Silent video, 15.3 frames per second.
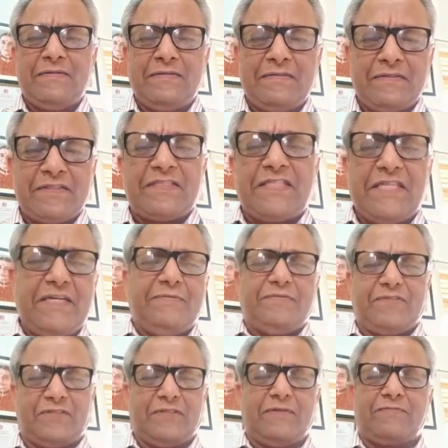
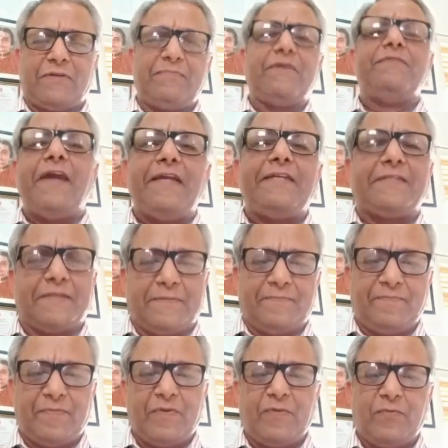receives from the waiter
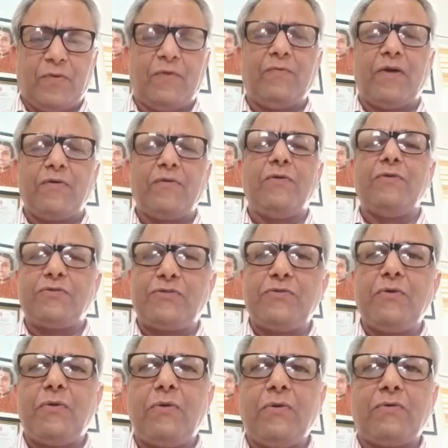when one goes
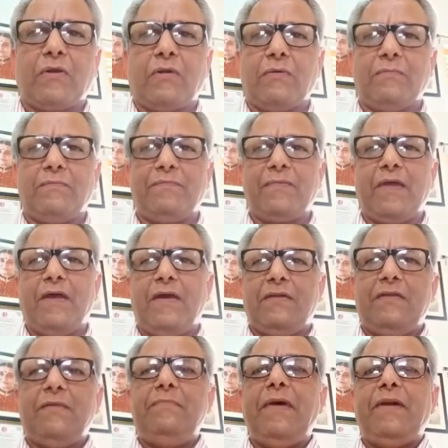to a hotel.
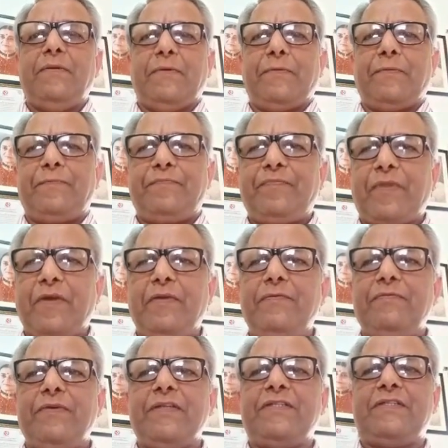The menu,
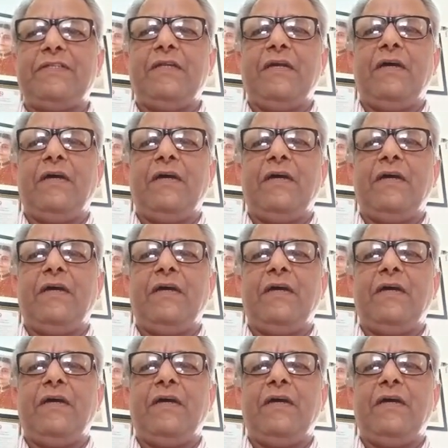which